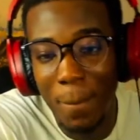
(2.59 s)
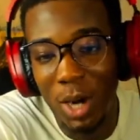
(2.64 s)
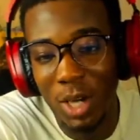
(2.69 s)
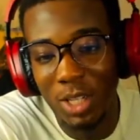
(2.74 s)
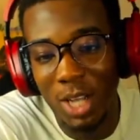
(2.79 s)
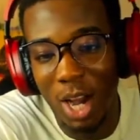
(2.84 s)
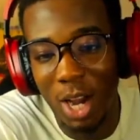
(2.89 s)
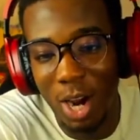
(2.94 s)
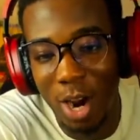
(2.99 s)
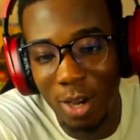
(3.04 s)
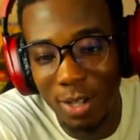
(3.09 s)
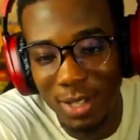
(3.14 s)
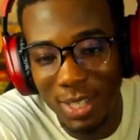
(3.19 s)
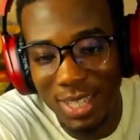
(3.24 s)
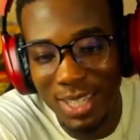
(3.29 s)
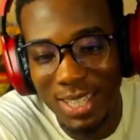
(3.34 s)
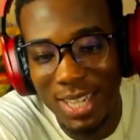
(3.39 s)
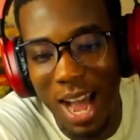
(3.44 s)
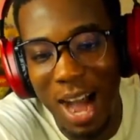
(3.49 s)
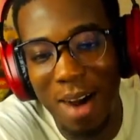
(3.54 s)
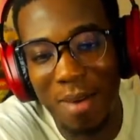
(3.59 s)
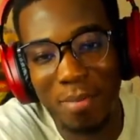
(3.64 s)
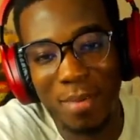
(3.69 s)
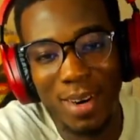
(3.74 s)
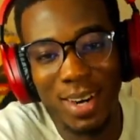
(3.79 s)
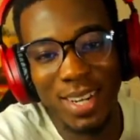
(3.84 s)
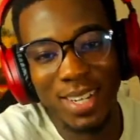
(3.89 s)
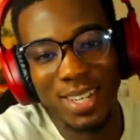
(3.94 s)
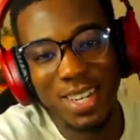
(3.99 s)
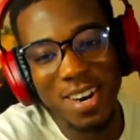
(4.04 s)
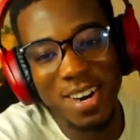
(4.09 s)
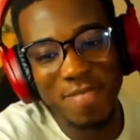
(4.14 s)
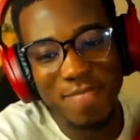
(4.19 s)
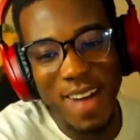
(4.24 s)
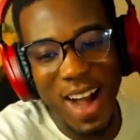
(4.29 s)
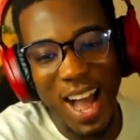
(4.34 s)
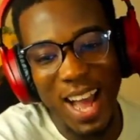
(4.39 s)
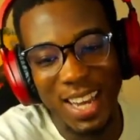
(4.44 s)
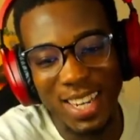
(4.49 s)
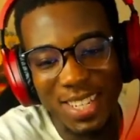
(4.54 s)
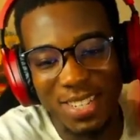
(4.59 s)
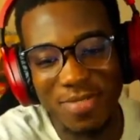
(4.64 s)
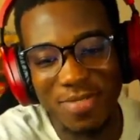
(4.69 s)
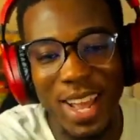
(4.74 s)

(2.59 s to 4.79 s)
Boys and girls, Shamo, normally,